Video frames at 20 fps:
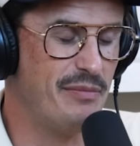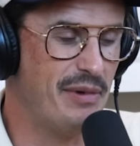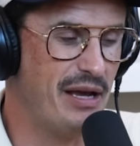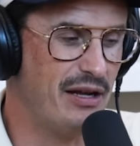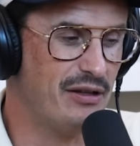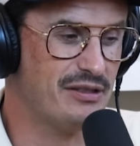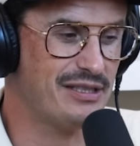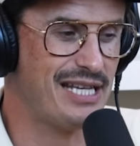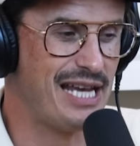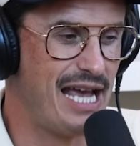
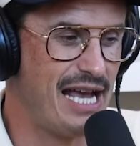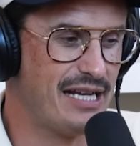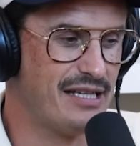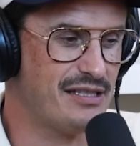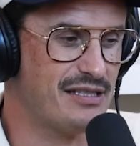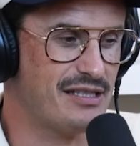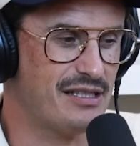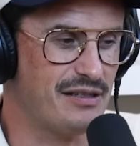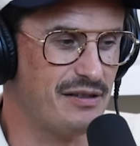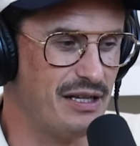email,
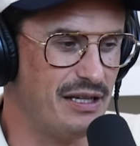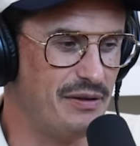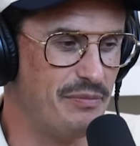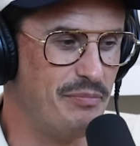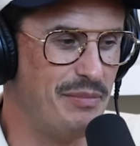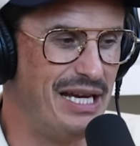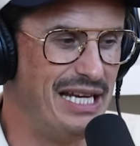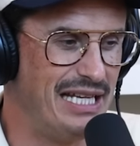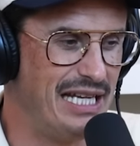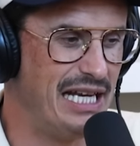text, uh,
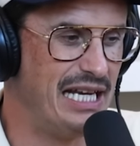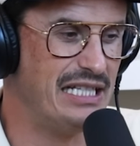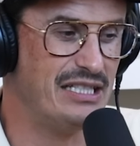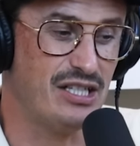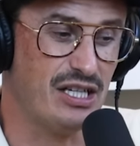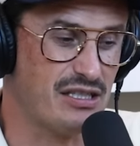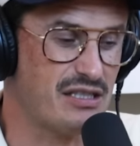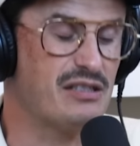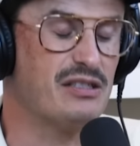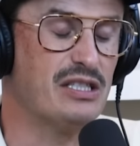meeting,
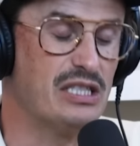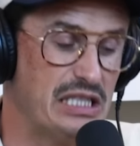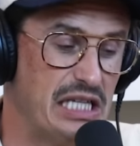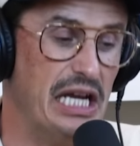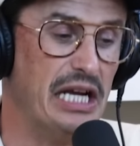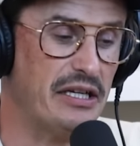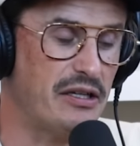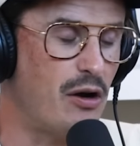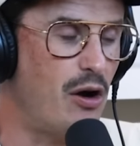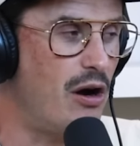just
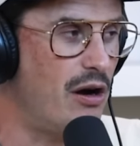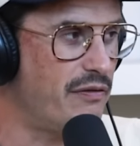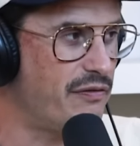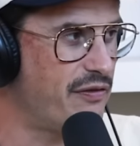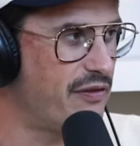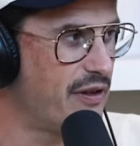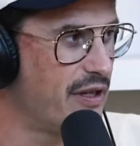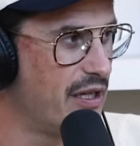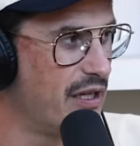ticked off.